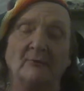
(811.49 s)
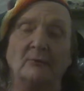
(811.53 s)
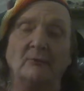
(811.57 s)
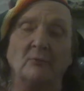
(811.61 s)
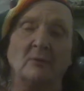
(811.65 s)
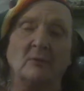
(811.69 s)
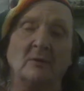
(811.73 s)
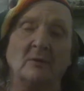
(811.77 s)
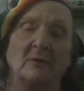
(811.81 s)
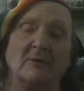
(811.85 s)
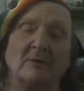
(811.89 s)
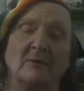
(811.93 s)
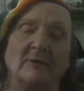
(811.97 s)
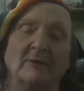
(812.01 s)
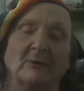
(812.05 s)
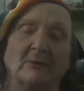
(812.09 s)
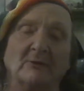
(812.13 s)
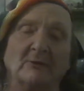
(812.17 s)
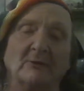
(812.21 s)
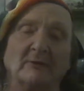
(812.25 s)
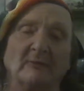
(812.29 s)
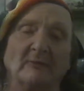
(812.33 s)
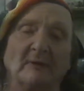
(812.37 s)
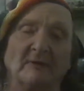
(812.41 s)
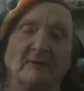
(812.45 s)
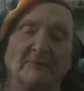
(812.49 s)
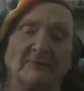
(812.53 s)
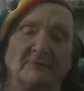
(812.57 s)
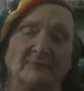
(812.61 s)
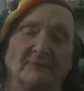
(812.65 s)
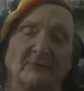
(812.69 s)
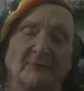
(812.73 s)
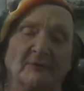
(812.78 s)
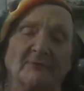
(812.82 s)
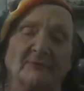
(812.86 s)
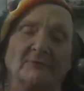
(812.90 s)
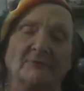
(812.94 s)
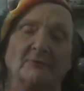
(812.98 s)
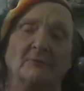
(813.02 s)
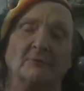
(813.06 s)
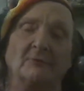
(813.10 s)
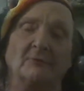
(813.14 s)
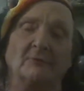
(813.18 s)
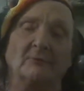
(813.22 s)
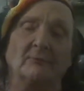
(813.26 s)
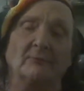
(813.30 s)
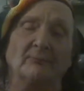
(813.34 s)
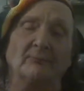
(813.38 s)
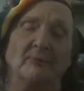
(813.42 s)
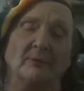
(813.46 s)
for either the
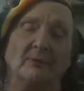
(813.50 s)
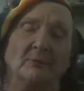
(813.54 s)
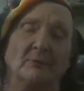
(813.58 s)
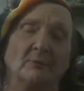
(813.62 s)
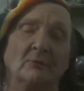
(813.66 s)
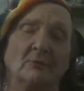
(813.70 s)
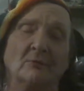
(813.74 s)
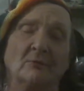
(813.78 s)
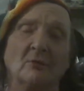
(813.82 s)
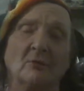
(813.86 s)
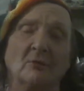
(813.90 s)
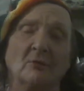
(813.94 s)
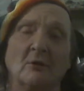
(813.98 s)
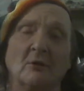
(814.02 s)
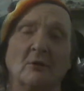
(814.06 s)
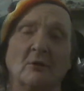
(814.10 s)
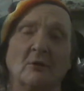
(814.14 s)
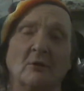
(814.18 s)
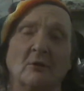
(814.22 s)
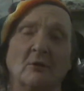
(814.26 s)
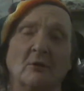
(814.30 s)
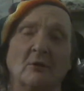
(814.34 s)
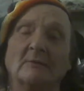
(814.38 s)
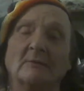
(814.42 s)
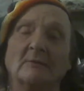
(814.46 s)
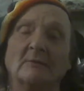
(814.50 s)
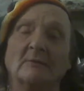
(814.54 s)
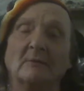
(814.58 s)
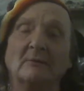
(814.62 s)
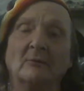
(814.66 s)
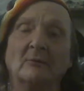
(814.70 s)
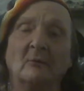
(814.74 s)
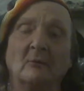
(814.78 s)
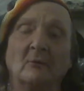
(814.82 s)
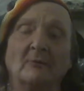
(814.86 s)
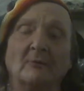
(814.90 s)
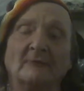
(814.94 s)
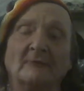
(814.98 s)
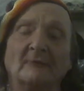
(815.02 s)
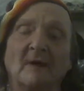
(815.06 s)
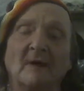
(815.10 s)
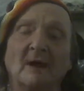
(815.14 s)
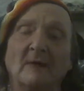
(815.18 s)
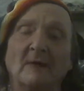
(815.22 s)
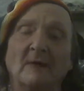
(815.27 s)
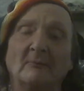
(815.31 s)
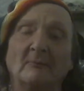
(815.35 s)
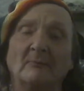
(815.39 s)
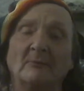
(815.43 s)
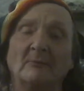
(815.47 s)
legislature or the federal court the
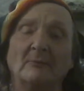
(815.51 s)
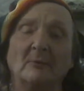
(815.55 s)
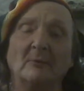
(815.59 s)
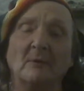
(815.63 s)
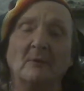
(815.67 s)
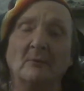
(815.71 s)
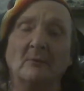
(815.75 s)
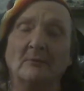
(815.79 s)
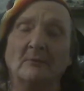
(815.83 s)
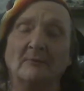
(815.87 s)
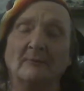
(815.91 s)
whole time.